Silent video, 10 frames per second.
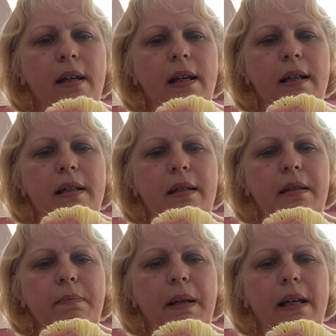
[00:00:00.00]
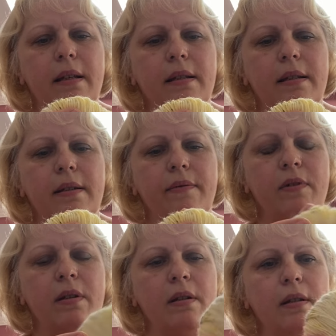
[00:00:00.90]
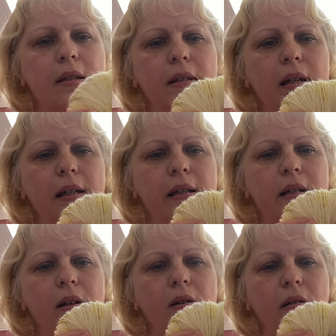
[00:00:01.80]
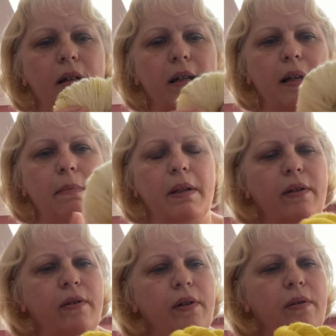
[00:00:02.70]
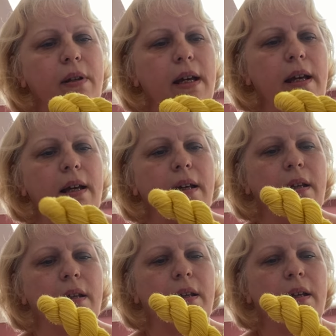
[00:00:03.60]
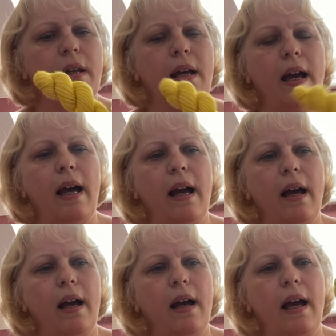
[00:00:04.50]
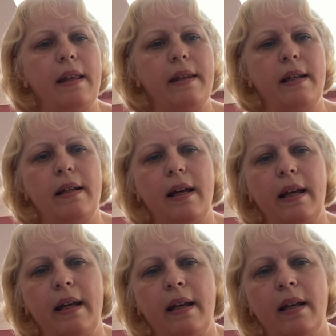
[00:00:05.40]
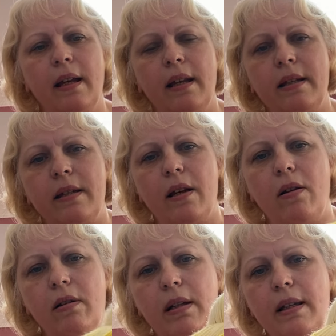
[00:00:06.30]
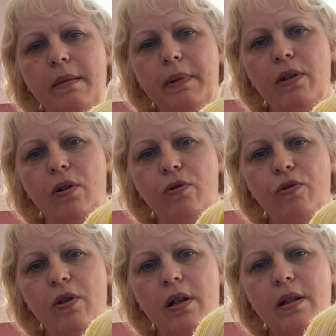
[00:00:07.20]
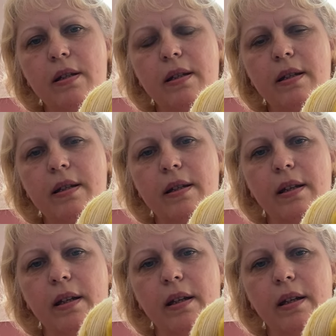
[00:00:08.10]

and specks of slightly darker lemon through there, and then a darker lemon contrast.